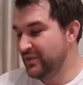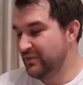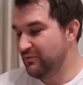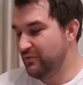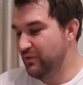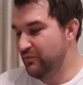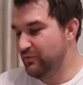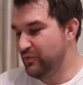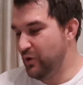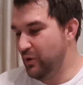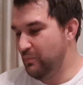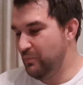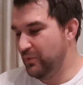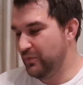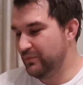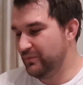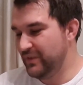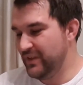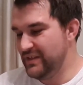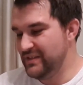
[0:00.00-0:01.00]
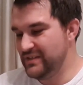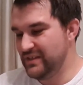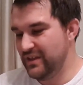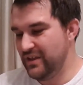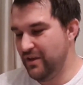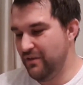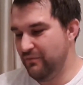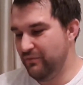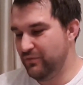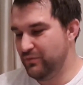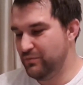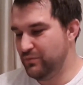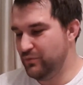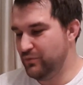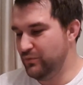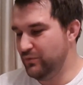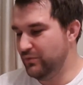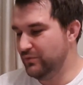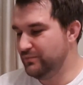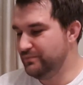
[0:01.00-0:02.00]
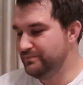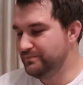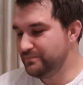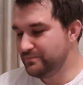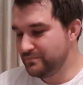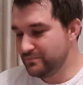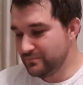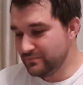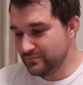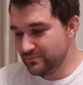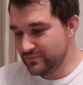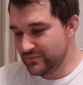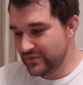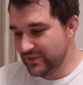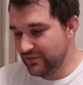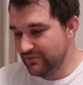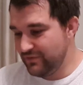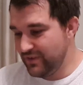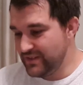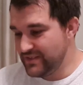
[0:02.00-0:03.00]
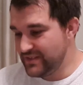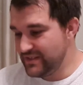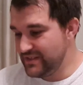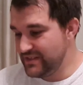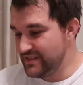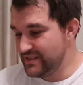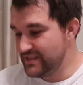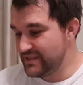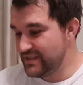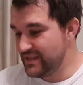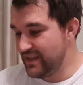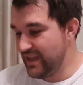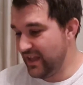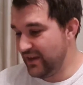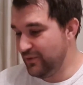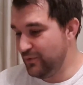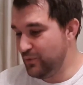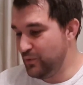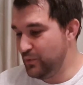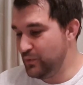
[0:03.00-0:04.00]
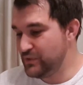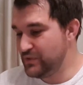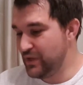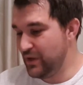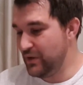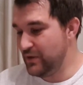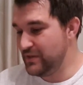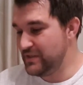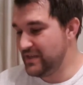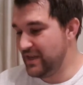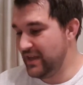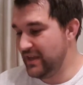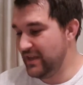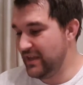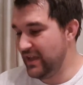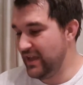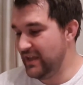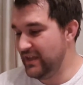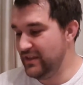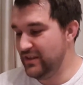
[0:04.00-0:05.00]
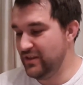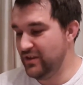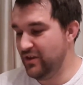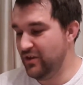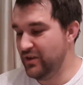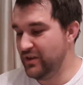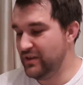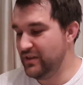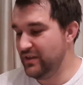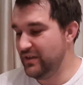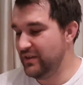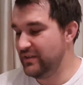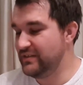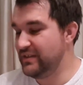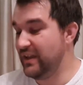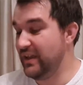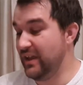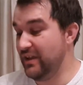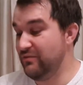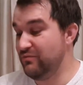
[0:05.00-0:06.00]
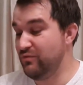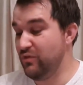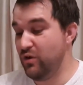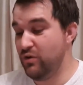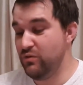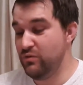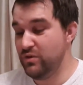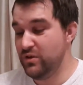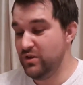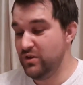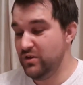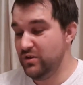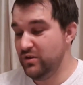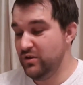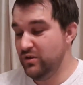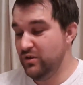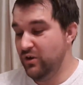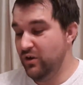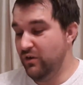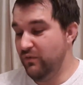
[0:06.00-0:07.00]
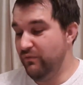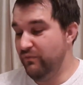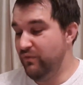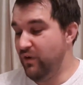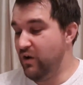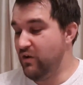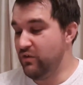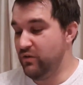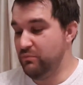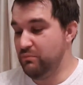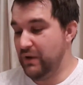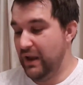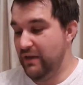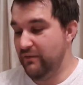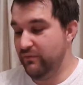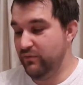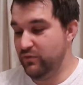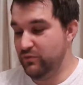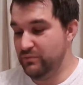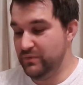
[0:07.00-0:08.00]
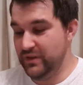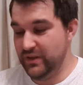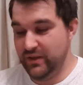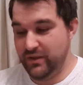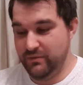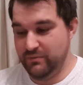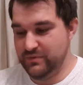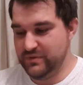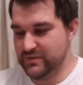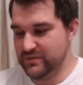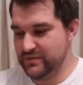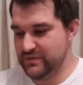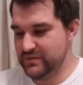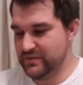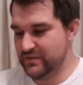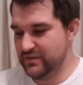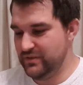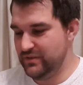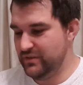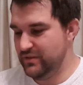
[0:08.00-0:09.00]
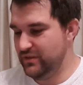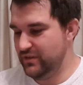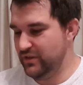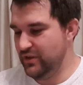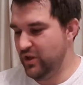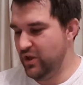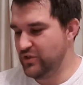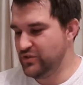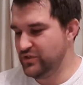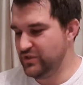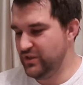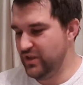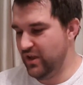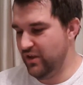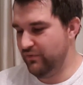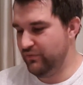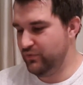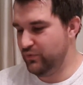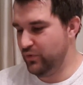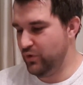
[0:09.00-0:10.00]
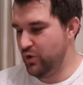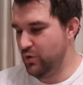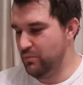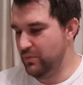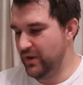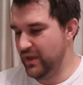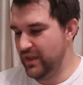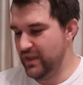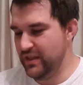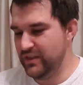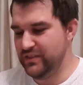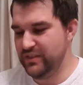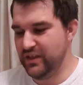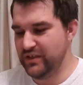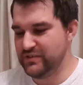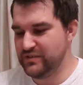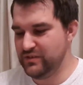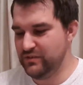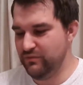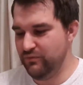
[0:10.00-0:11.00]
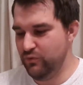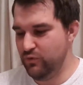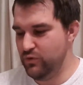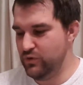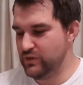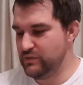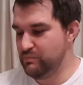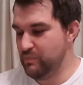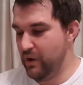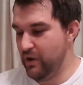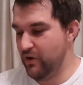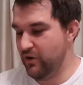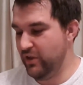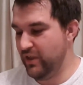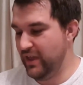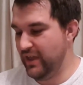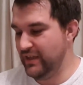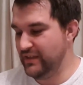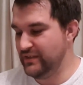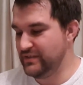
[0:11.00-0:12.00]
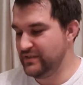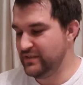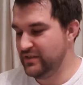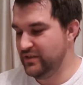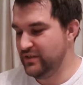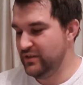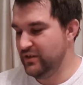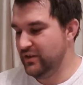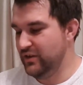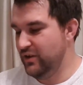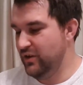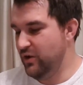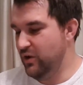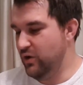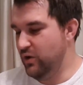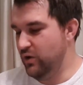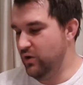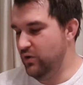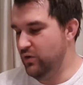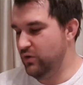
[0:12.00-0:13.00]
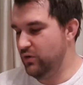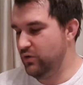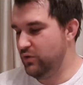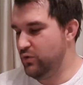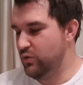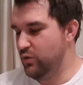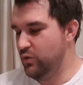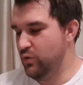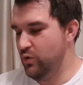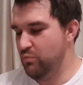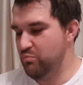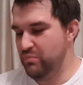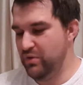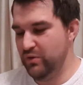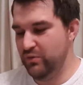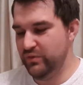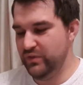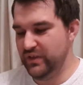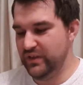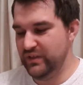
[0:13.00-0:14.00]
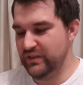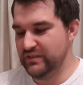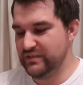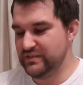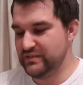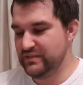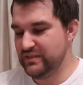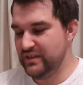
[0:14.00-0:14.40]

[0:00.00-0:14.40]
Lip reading: rooftop, these comfortable residents can also take a role of firing platform inhibitors. Large enough to accommodate a dozen of orcs, barricades are core buildings